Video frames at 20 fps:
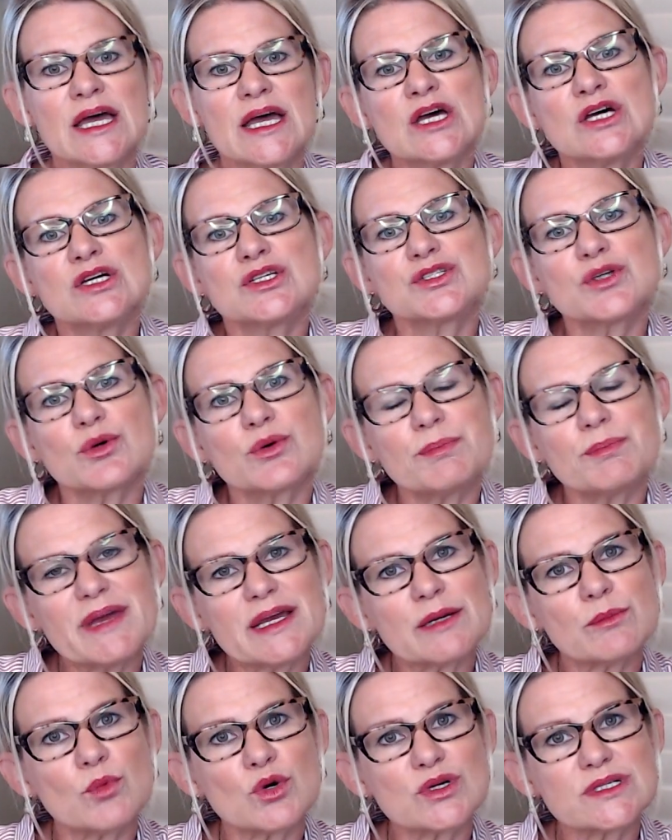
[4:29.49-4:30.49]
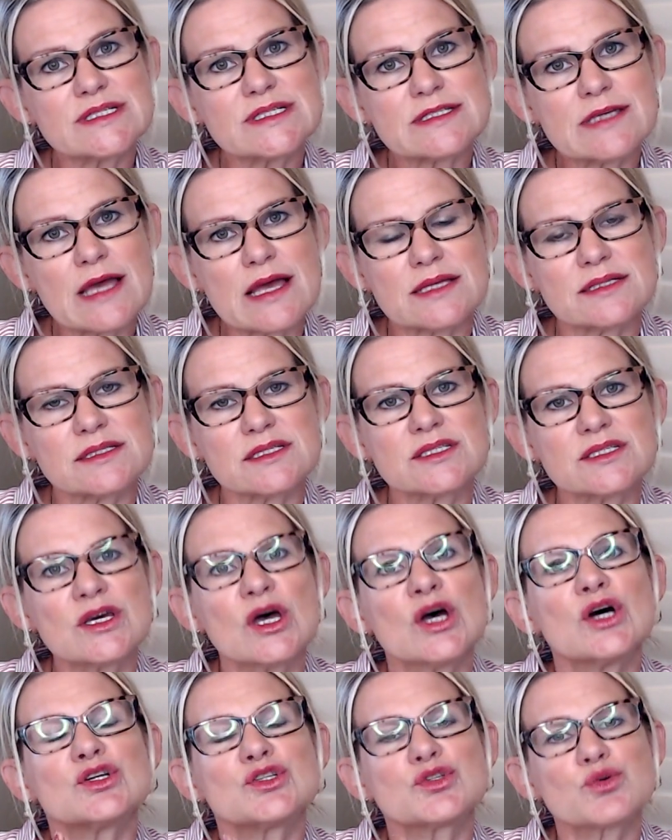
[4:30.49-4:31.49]
So it would make more sense
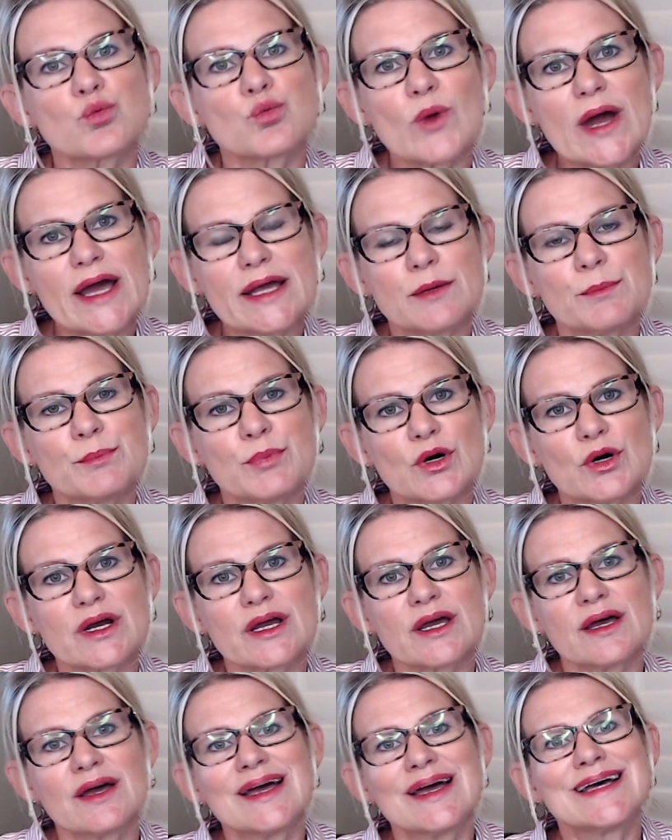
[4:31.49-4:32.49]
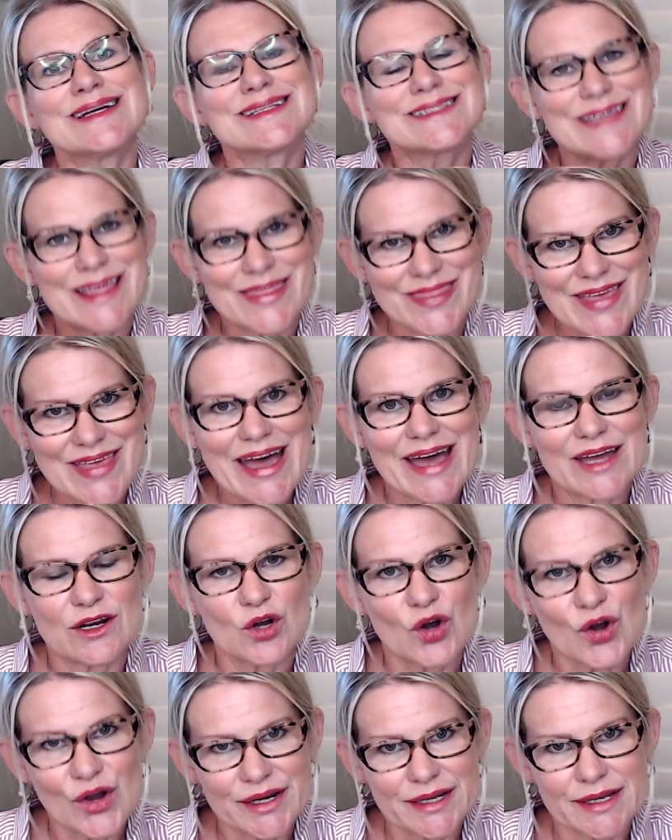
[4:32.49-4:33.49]
to write a book to that
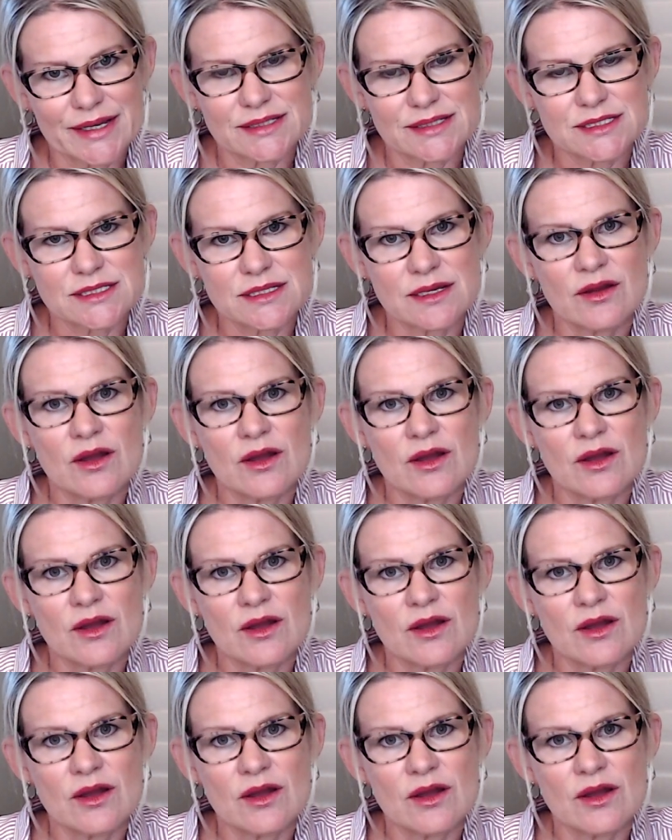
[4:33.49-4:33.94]
audience.